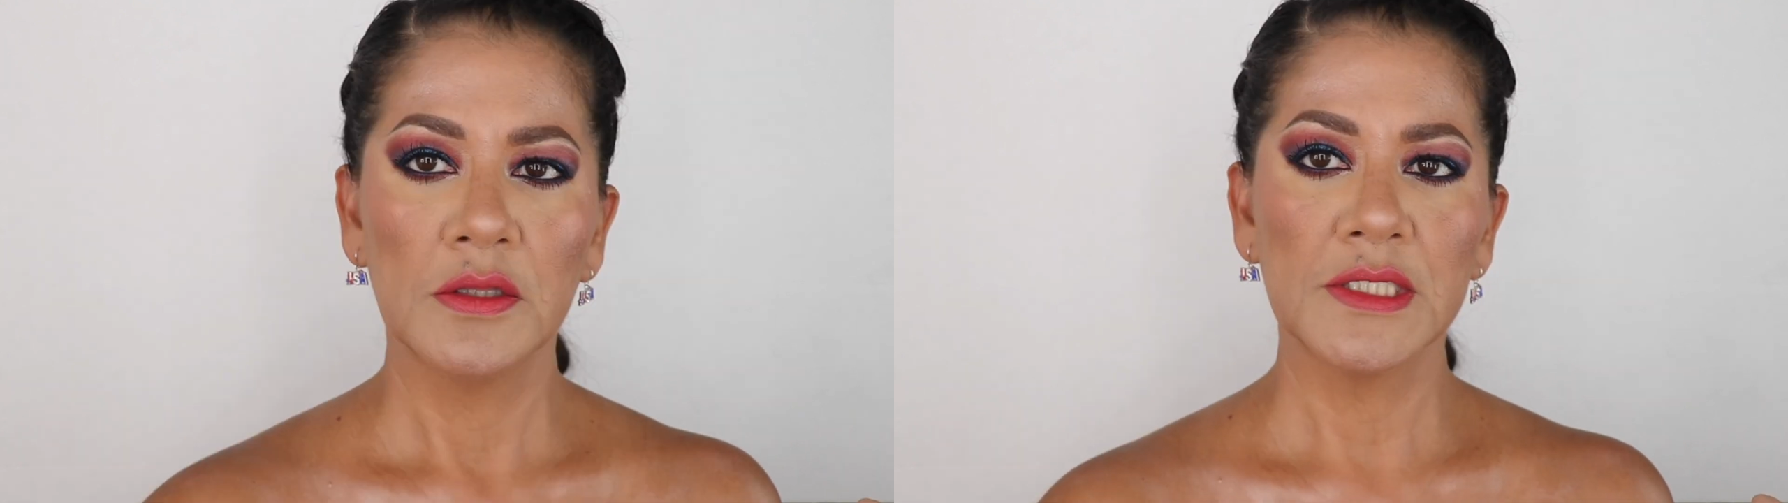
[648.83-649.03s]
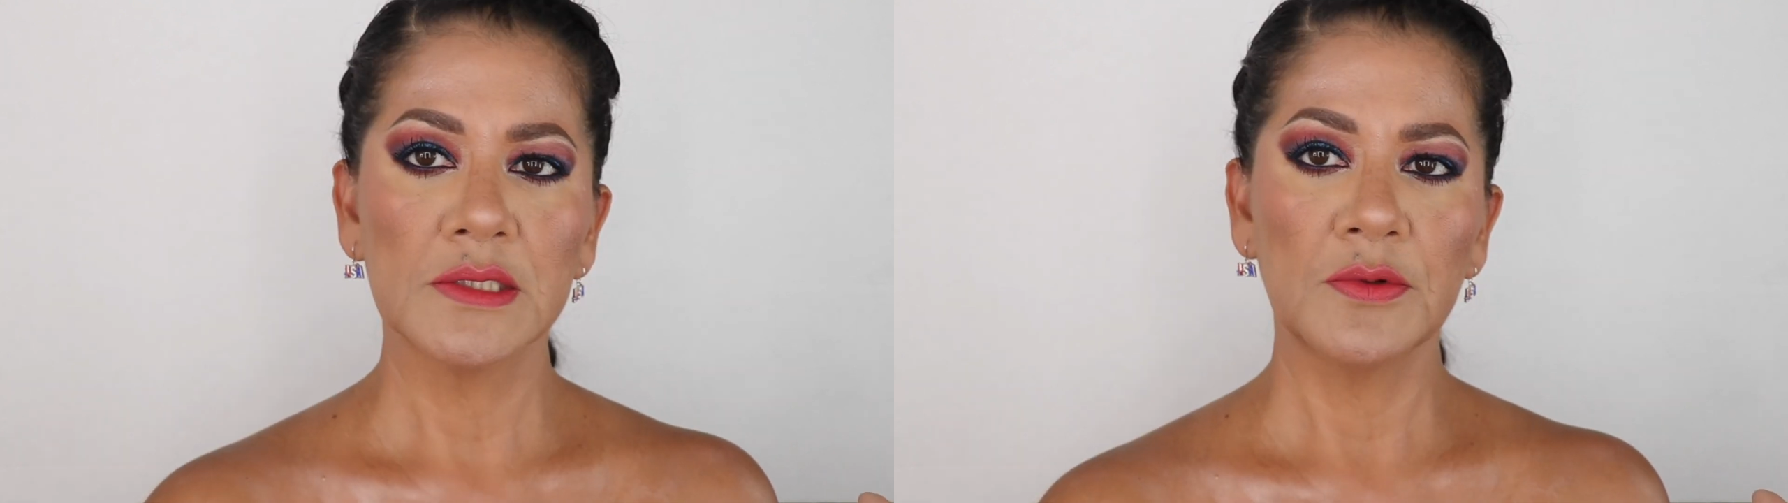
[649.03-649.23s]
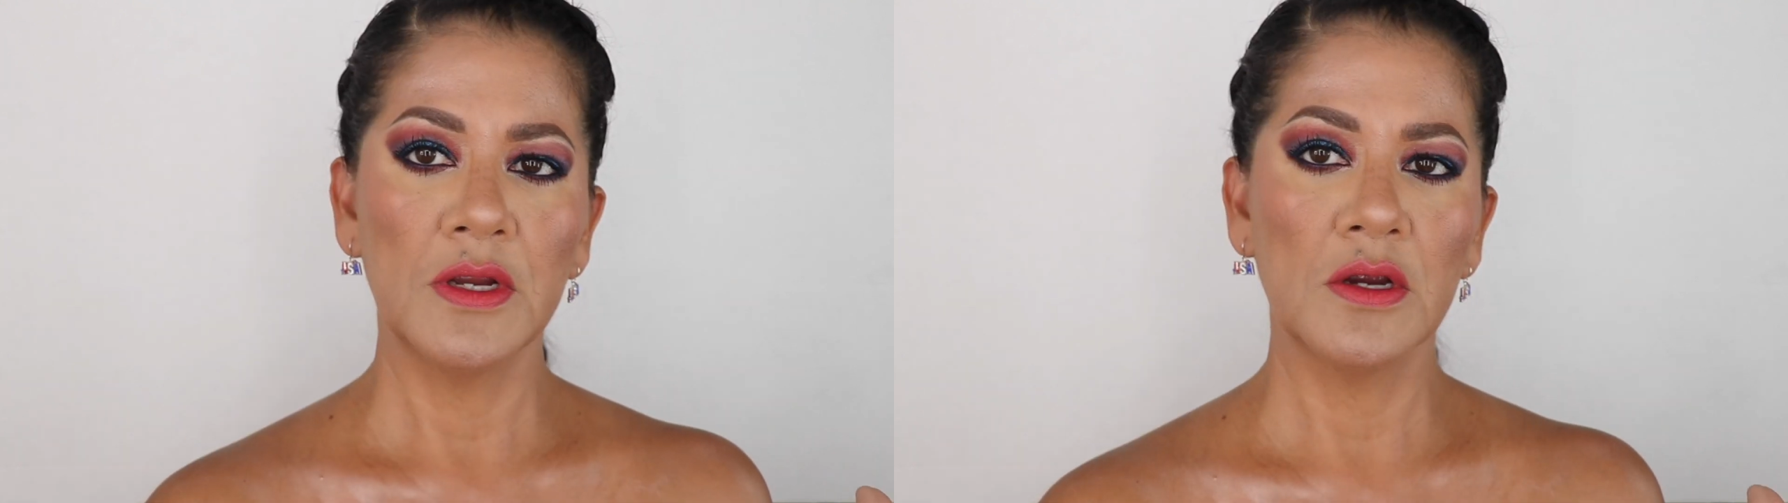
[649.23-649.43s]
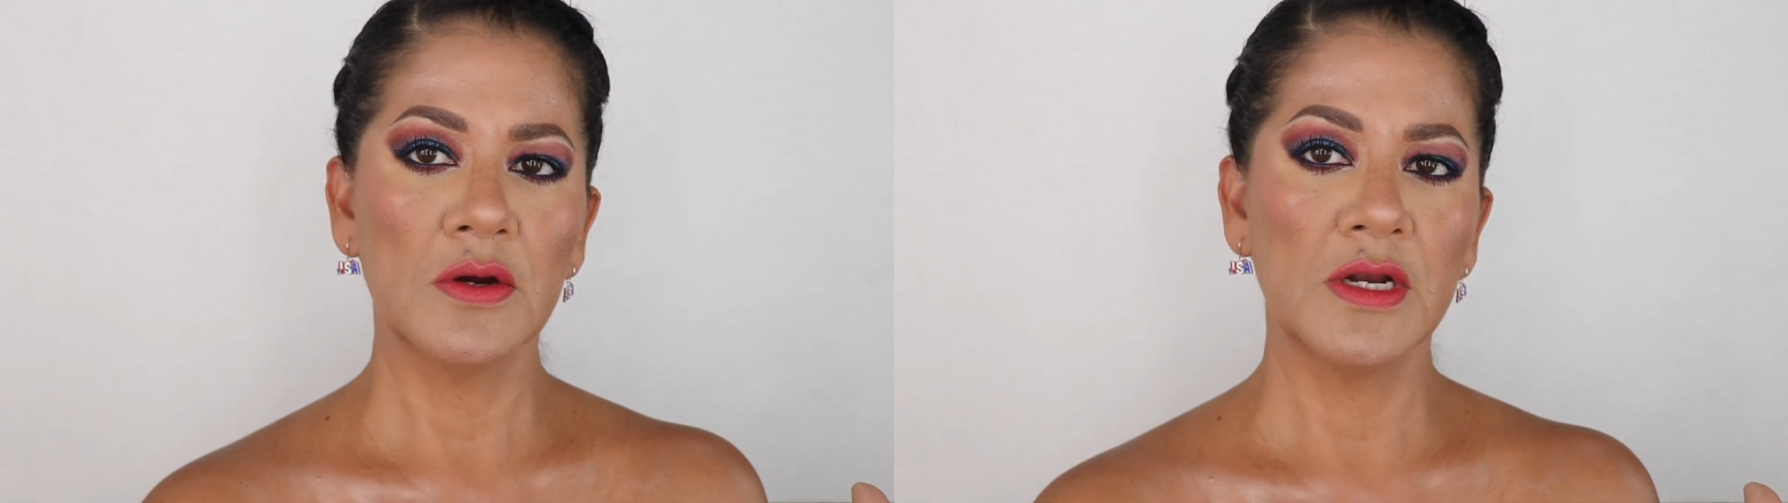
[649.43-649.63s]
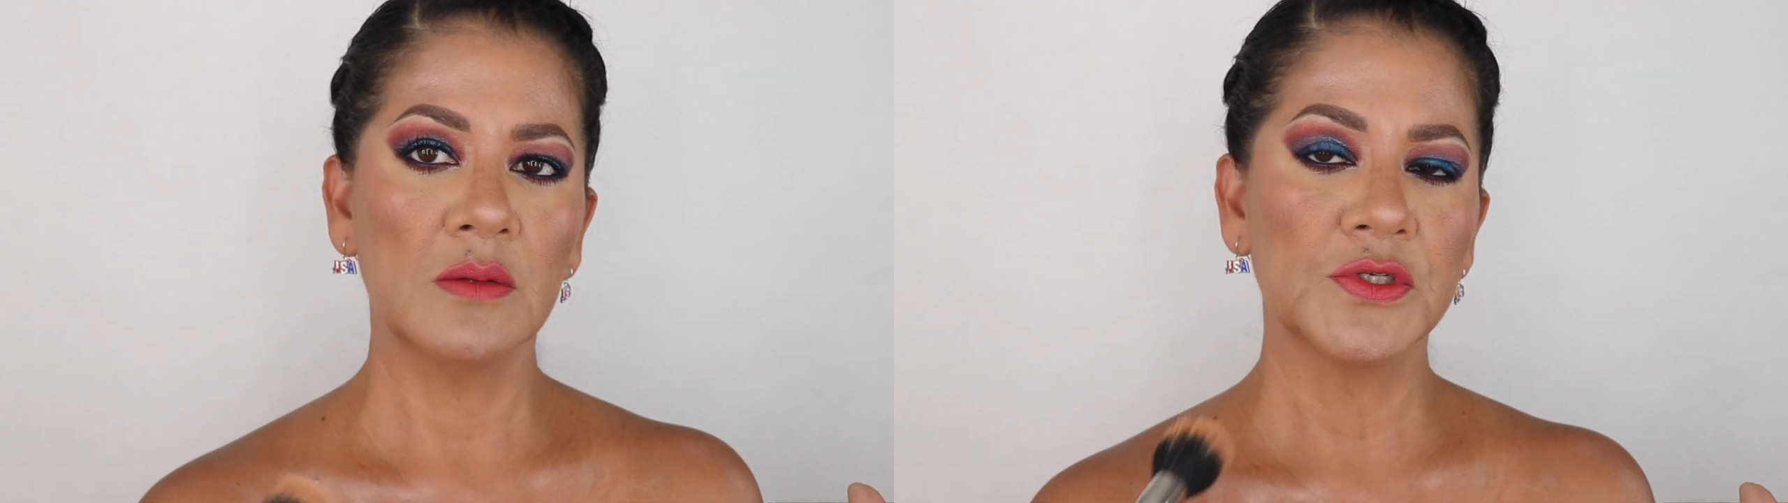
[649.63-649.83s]
this one
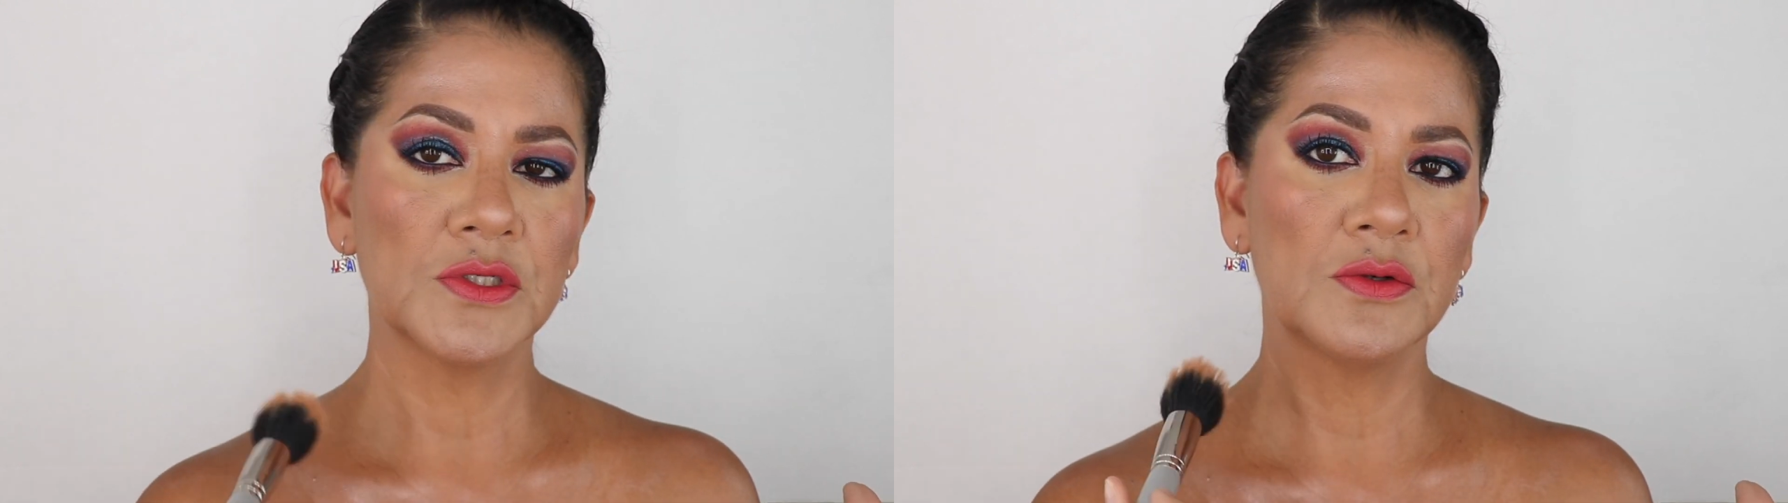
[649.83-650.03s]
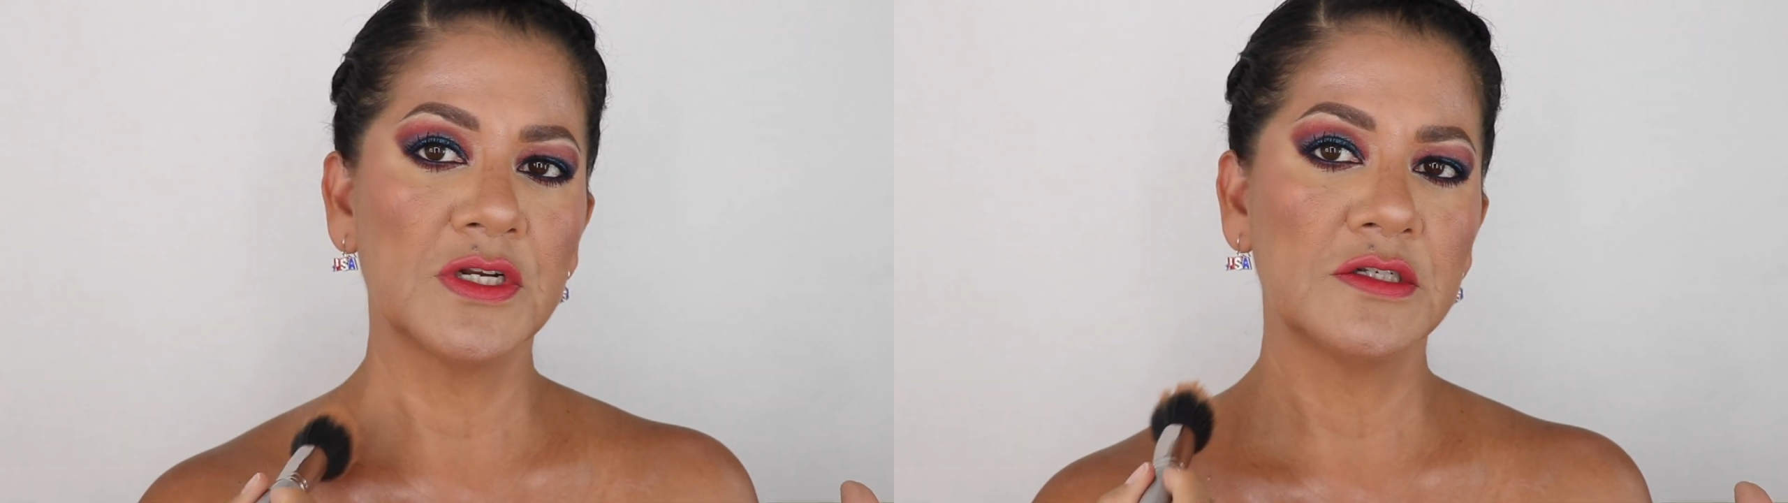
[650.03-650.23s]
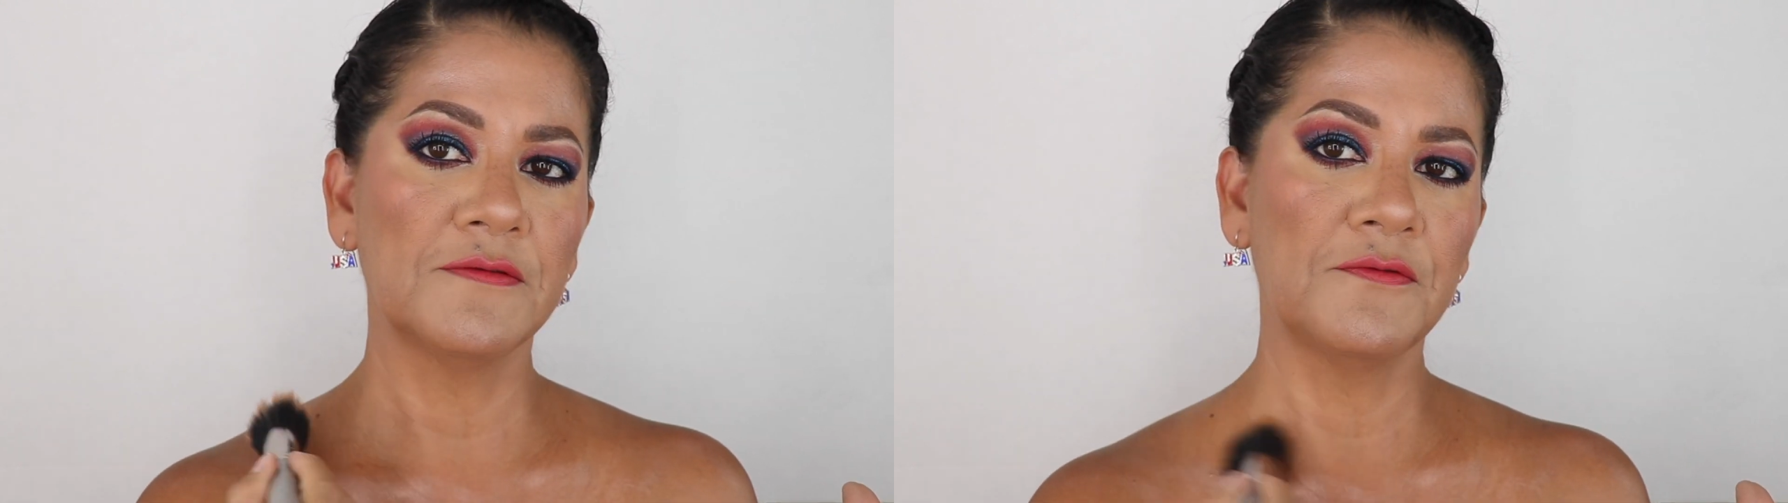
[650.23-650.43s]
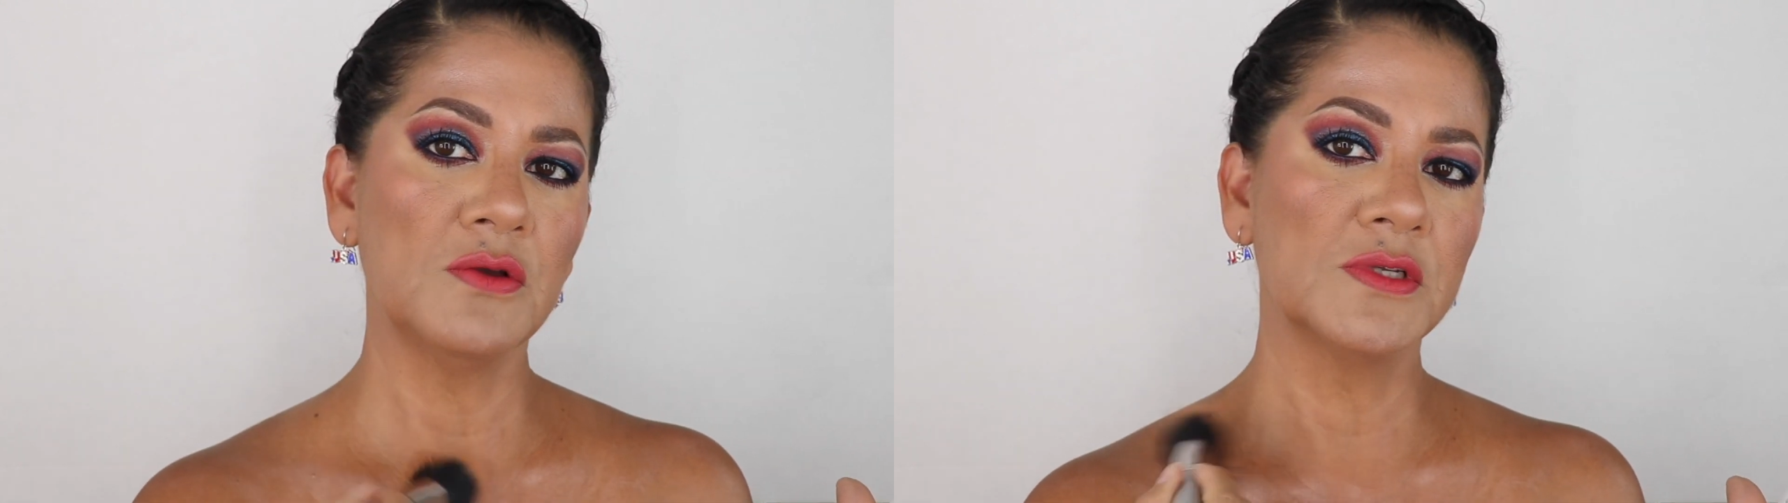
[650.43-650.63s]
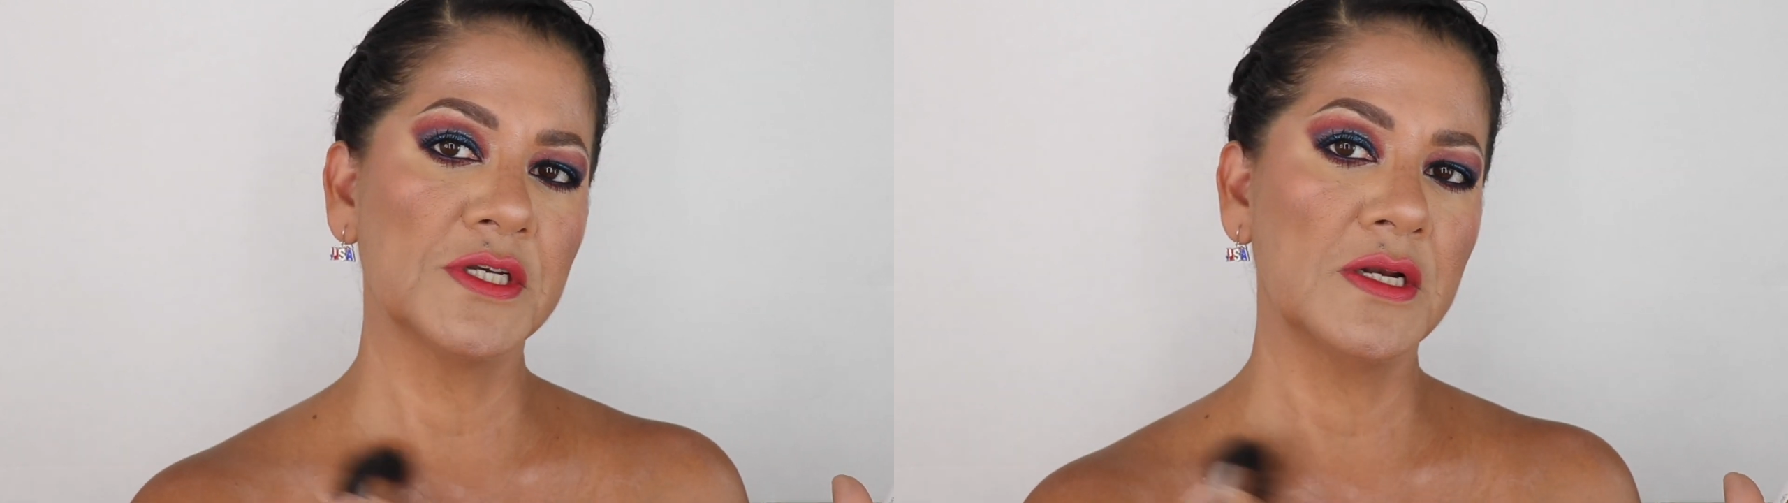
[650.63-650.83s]
here, and I'm just gonna
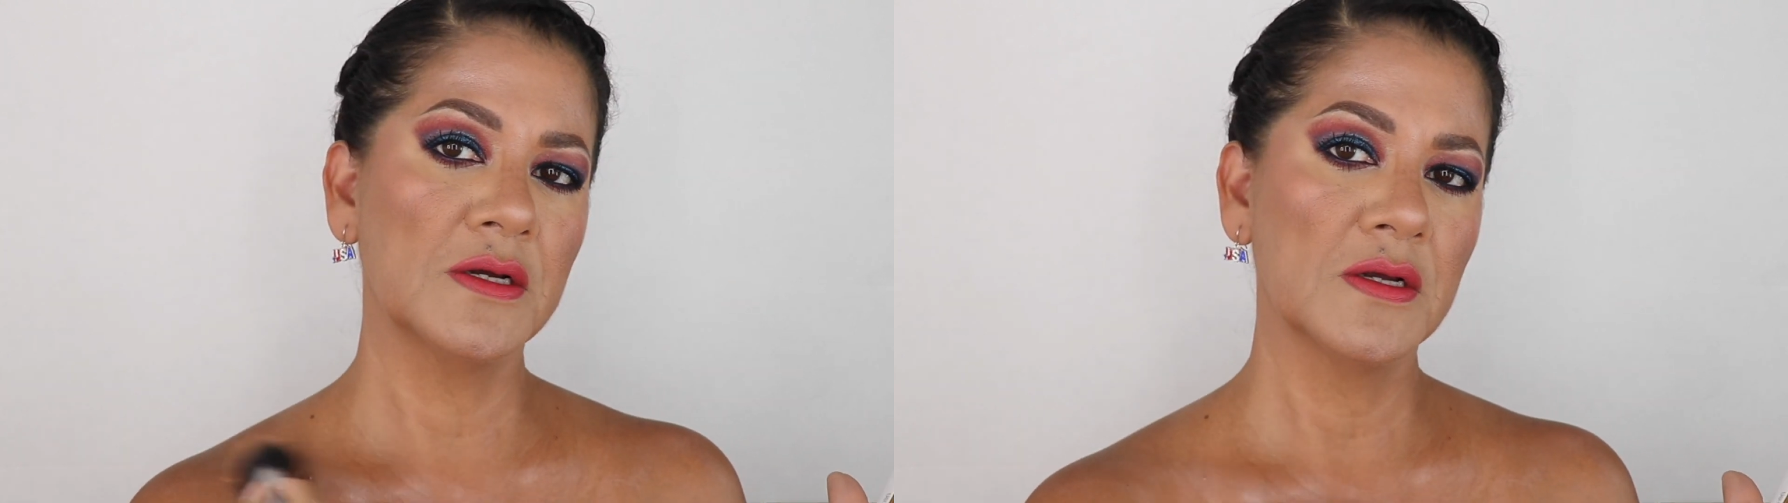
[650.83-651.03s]
diffuse it.